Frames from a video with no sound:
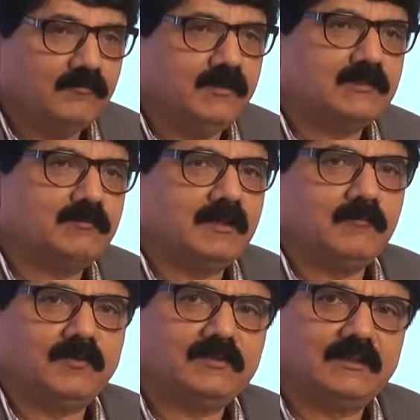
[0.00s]
we spend
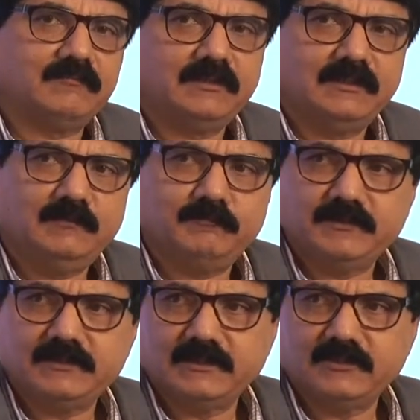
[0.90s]
about
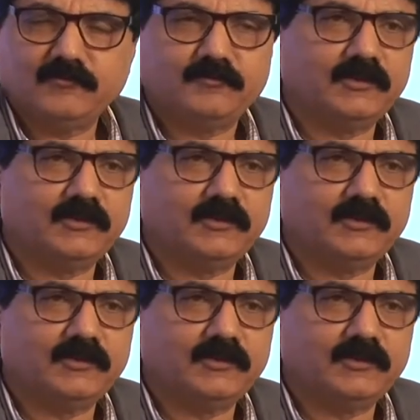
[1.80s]
17% of